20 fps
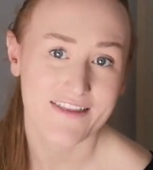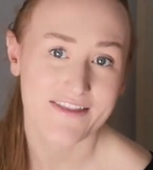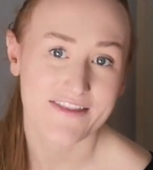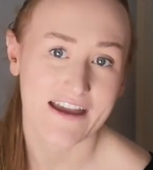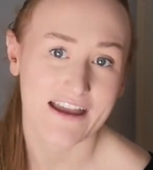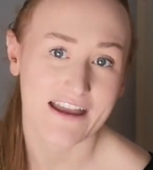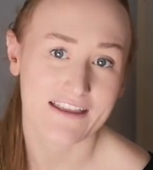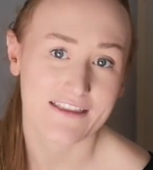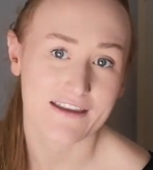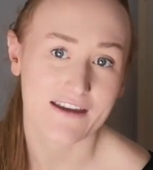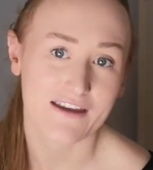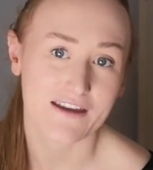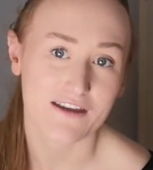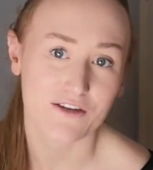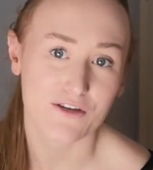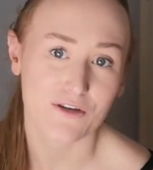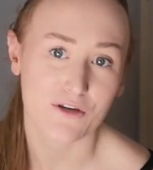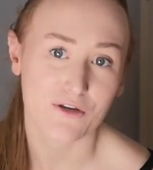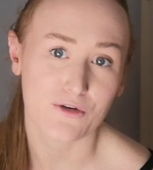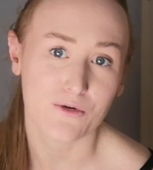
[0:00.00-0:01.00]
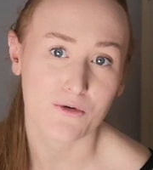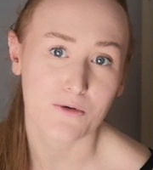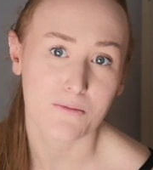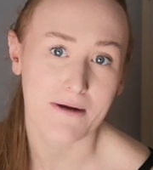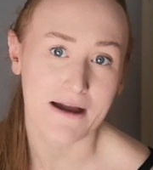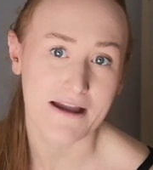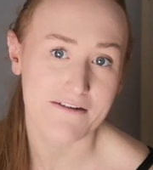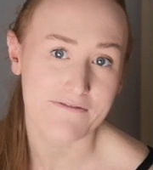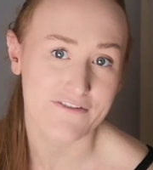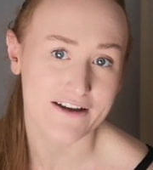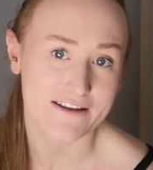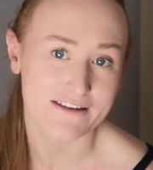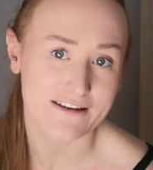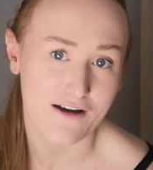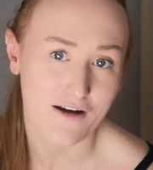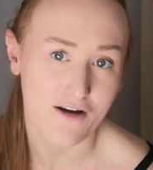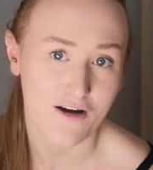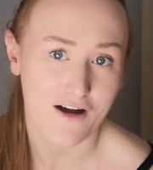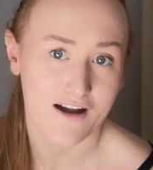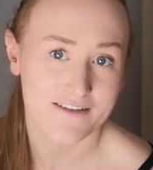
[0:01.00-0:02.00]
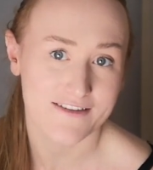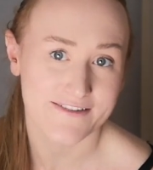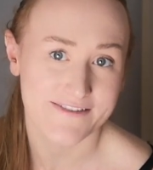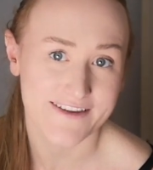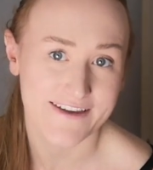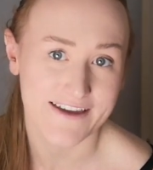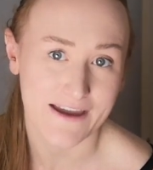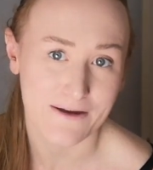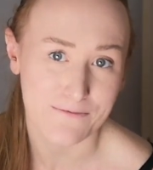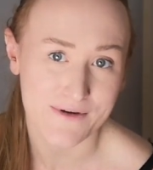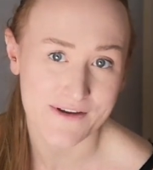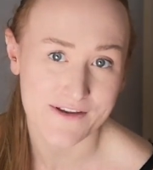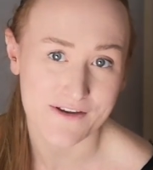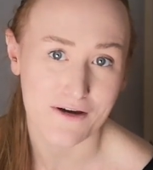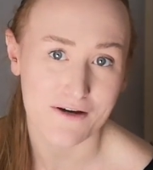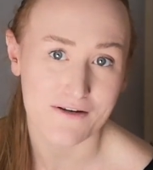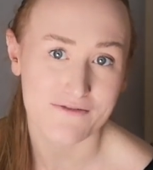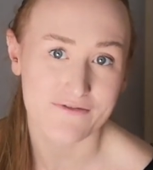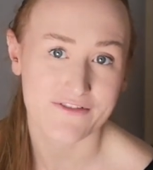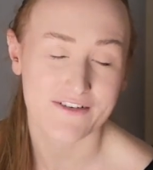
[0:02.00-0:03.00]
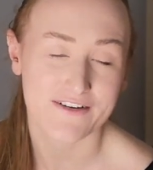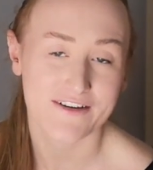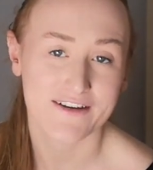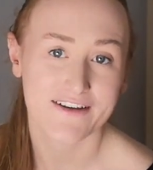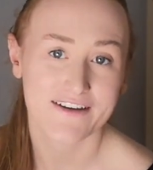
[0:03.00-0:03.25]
then you might find it harder to get rid of